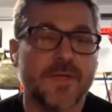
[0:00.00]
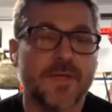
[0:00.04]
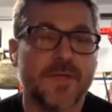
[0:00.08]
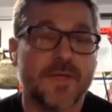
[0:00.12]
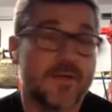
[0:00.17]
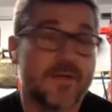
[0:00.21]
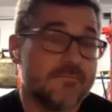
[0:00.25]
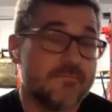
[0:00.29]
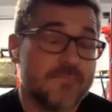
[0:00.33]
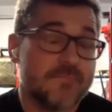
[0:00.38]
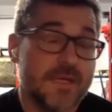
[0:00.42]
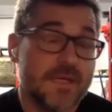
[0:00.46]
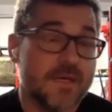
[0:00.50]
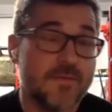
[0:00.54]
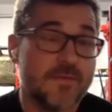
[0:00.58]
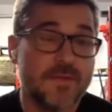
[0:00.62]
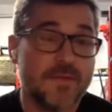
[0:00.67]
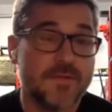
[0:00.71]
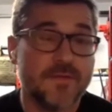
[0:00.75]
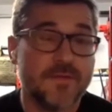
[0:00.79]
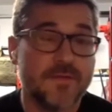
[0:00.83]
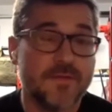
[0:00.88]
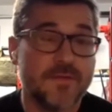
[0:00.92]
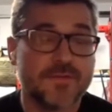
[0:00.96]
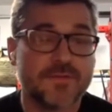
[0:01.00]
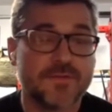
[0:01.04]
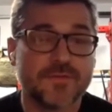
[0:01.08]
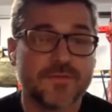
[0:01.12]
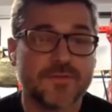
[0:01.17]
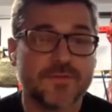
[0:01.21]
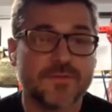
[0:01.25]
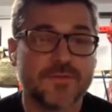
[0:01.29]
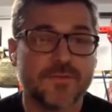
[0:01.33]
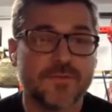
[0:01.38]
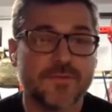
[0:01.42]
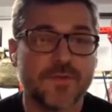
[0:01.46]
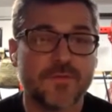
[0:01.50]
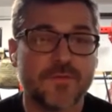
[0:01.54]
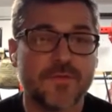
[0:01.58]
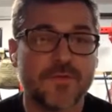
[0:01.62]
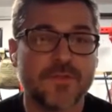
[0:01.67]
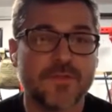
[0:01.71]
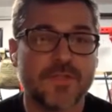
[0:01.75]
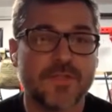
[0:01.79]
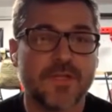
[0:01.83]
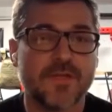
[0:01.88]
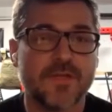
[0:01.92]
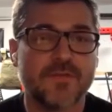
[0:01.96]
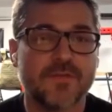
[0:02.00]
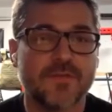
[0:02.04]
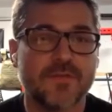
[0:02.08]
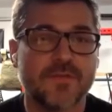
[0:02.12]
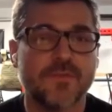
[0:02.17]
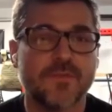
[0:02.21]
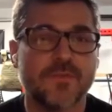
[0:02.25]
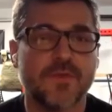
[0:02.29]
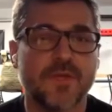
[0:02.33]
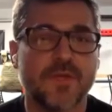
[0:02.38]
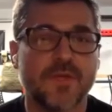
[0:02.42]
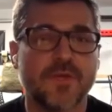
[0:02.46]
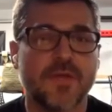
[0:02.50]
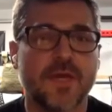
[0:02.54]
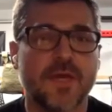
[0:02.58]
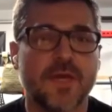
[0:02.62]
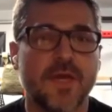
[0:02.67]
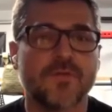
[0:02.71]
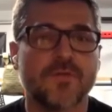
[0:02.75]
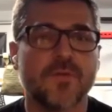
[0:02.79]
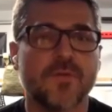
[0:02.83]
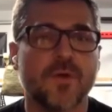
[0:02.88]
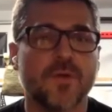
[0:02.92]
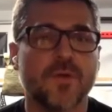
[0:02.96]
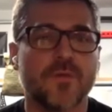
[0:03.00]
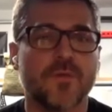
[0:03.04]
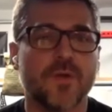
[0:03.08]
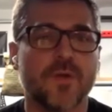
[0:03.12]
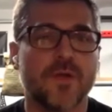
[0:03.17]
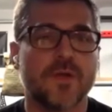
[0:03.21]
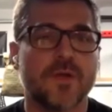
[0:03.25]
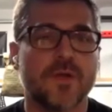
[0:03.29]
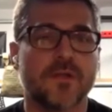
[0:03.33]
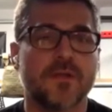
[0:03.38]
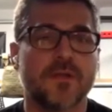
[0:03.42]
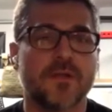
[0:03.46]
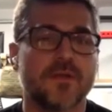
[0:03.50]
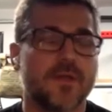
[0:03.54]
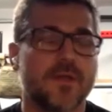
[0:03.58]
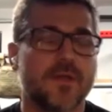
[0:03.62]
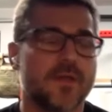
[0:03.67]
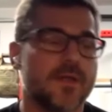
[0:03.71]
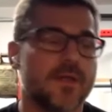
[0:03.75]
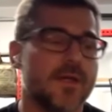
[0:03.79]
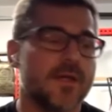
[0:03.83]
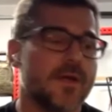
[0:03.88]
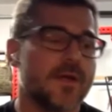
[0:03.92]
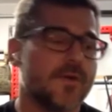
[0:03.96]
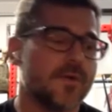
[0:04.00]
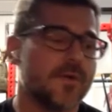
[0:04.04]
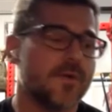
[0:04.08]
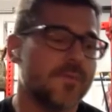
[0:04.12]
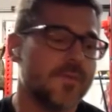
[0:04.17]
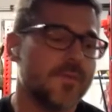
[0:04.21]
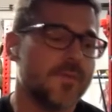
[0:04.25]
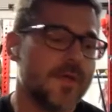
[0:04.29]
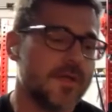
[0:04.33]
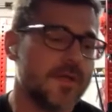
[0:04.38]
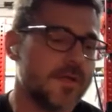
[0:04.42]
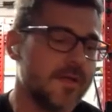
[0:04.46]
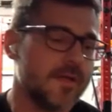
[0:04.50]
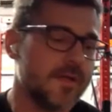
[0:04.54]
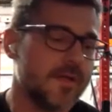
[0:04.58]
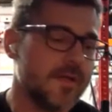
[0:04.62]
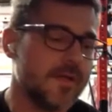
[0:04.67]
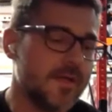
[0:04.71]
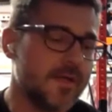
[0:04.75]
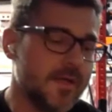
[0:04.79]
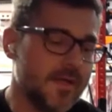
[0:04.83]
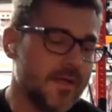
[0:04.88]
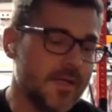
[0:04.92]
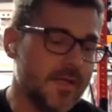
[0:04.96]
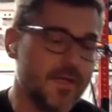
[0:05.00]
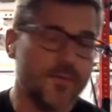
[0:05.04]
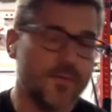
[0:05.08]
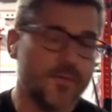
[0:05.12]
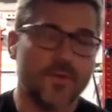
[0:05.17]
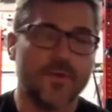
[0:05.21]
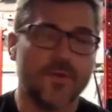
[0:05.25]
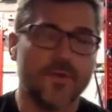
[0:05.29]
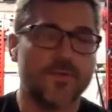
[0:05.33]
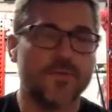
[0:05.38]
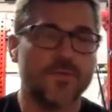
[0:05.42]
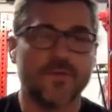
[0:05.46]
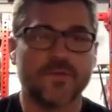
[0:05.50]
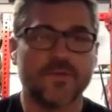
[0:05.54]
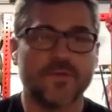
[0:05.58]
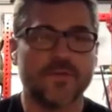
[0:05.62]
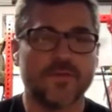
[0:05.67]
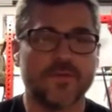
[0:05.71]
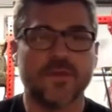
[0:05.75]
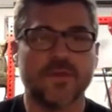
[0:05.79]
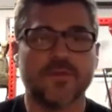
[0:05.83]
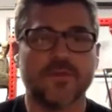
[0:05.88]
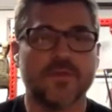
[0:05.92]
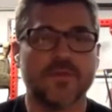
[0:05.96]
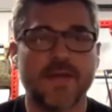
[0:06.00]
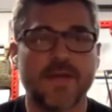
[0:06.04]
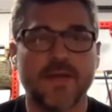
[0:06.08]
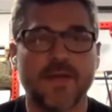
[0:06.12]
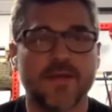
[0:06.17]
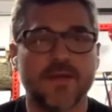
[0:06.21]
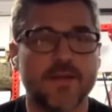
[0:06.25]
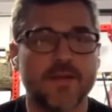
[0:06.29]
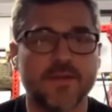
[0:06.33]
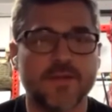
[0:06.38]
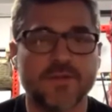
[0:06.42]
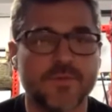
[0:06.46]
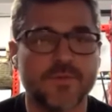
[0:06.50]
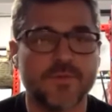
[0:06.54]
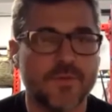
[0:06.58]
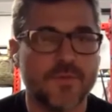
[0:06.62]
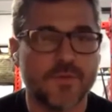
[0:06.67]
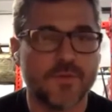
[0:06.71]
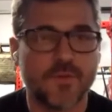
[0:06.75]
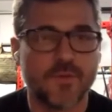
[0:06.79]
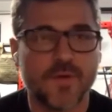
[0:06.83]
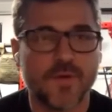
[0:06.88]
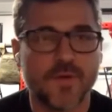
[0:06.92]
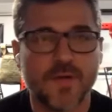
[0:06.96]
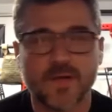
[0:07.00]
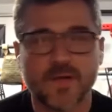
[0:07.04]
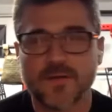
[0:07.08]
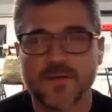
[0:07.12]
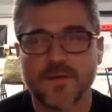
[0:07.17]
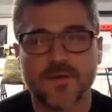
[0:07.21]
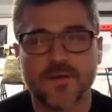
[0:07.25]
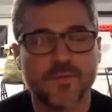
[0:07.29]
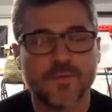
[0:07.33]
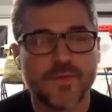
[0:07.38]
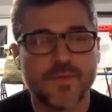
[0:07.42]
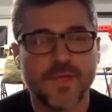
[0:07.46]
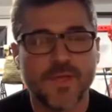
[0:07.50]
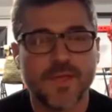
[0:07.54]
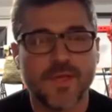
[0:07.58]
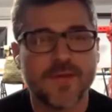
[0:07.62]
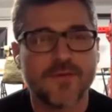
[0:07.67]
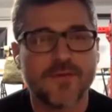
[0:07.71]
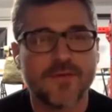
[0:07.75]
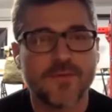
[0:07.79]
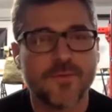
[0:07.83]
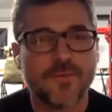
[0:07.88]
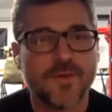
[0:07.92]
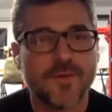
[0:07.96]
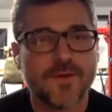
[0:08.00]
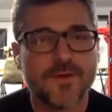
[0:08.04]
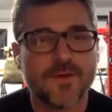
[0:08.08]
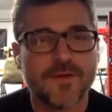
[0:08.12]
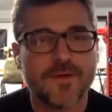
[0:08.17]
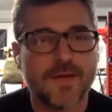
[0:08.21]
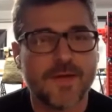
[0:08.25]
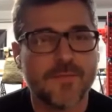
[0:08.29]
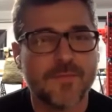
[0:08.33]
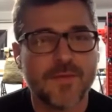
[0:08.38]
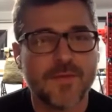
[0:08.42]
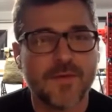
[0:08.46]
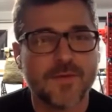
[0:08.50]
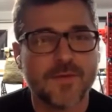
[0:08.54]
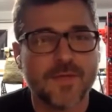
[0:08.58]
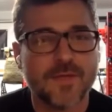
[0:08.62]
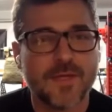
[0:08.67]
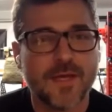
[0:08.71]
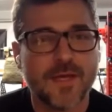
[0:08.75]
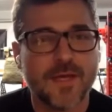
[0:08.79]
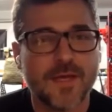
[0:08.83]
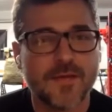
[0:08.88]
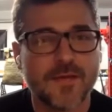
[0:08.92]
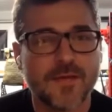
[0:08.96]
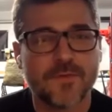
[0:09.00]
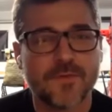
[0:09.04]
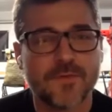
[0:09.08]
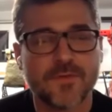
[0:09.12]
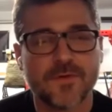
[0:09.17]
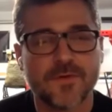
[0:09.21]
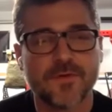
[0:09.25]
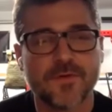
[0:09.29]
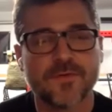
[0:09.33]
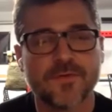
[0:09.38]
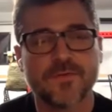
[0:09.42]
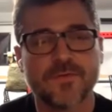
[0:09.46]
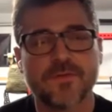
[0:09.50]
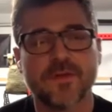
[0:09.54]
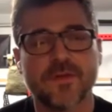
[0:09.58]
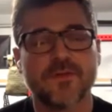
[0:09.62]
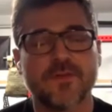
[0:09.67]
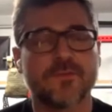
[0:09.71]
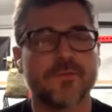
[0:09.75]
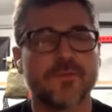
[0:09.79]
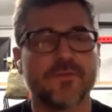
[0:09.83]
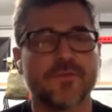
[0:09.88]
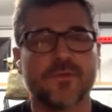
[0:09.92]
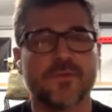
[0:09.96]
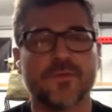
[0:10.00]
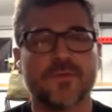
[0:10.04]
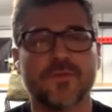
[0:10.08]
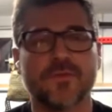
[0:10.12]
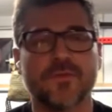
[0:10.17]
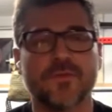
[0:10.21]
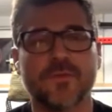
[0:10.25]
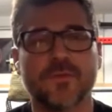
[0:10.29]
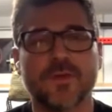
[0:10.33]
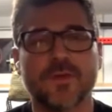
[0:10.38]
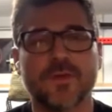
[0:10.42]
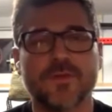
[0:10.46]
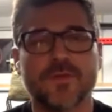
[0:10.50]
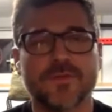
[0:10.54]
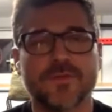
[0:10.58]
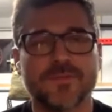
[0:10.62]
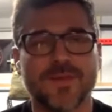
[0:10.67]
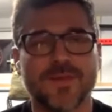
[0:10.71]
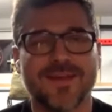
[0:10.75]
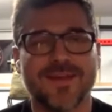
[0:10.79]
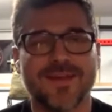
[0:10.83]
And I mean, it's just whatever it takes to put out the highest quality product. And I hope that anyone who's listening to this that's had an issue with our product, I hope we handled it well. I'm the only guy that returns customer service emails.